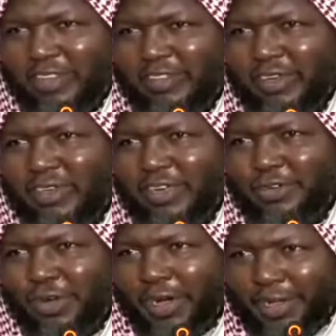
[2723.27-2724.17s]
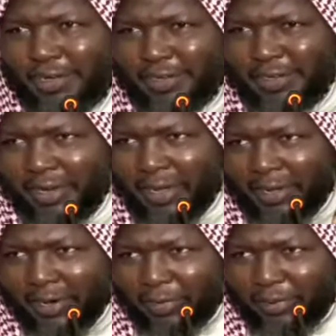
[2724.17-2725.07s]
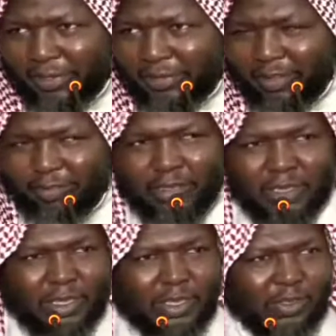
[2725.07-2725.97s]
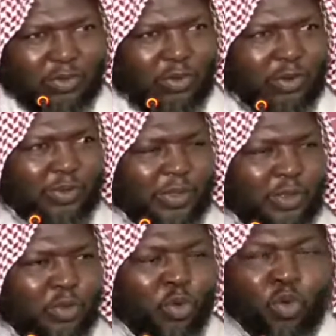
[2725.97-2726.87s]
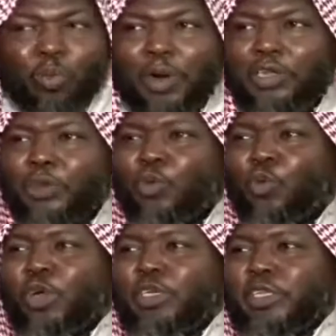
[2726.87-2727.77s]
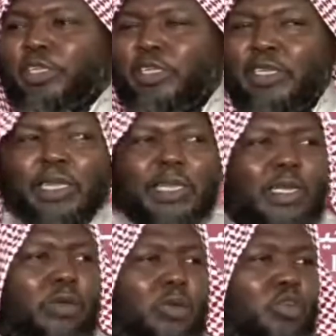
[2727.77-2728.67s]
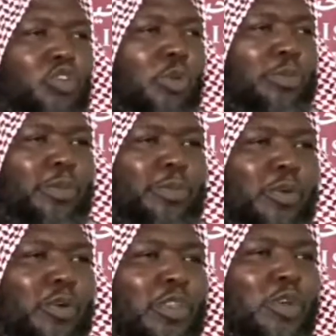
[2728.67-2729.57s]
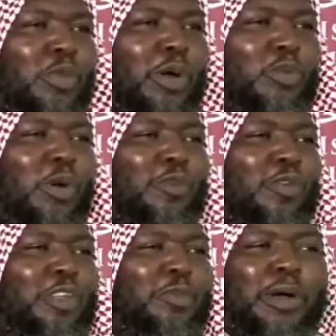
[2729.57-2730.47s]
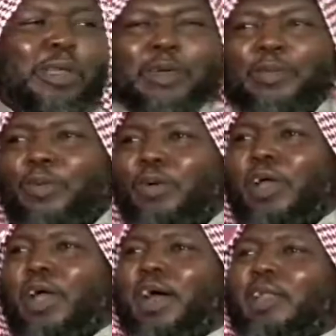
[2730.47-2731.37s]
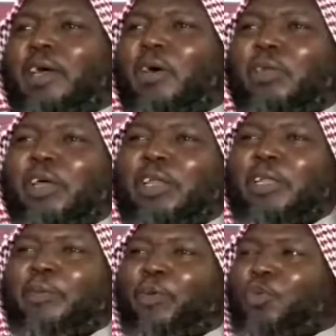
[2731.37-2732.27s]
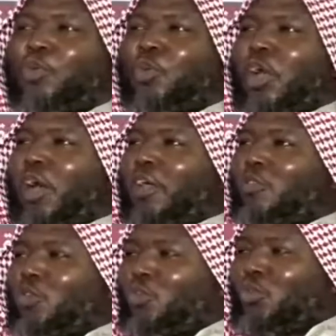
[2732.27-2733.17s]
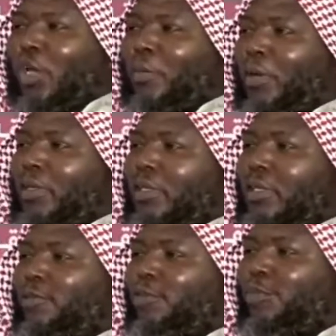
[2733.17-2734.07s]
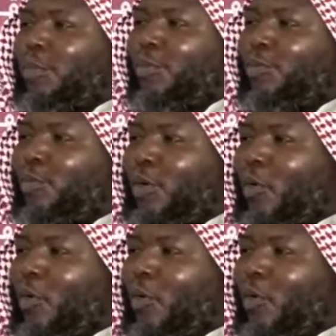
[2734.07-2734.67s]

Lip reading: center to your idea and around yourself. So Hukuma they do what they not do something because they nobody do for this man neighbor and that other neighbor too, and so to that man 3-4 people from